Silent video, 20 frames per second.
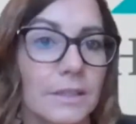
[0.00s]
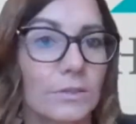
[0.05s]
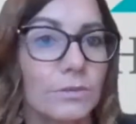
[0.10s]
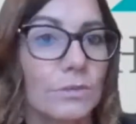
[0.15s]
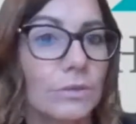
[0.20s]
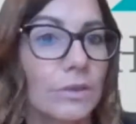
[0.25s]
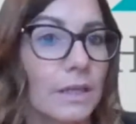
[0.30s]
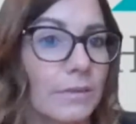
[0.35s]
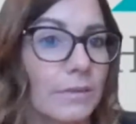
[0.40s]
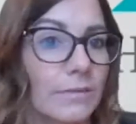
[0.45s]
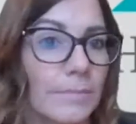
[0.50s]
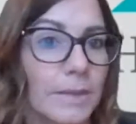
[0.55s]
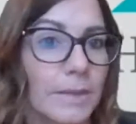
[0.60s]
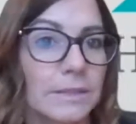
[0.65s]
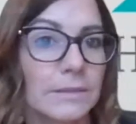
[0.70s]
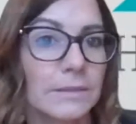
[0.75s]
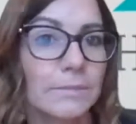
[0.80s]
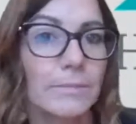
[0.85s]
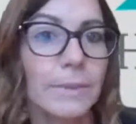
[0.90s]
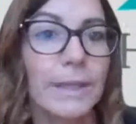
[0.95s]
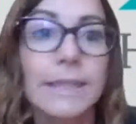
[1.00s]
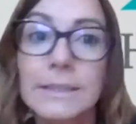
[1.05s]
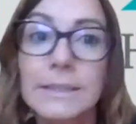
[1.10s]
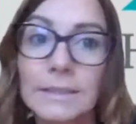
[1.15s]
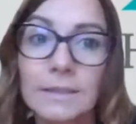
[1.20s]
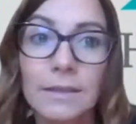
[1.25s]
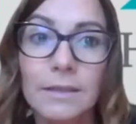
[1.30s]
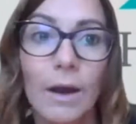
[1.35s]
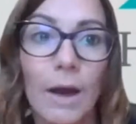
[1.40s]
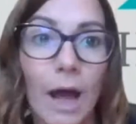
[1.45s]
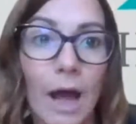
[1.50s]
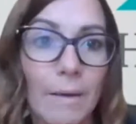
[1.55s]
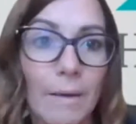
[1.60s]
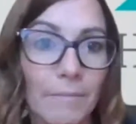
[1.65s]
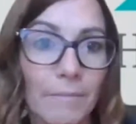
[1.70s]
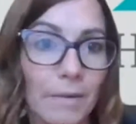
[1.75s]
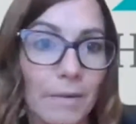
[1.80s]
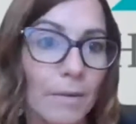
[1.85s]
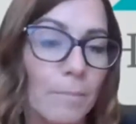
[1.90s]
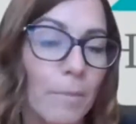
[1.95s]
and all the other bits and pieces that
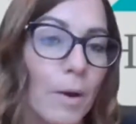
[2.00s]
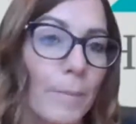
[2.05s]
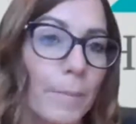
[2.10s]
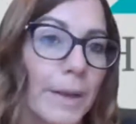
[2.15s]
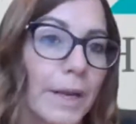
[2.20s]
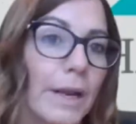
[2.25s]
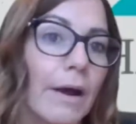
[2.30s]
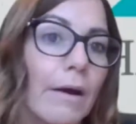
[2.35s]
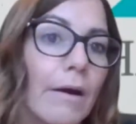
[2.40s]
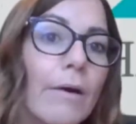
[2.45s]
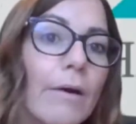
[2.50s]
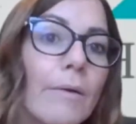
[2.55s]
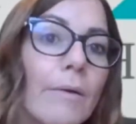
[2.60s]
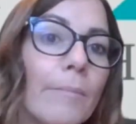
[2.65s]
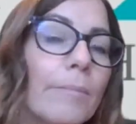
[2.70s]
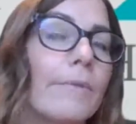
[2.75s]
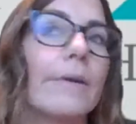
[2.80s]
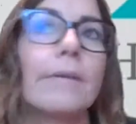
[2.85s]
are popping up,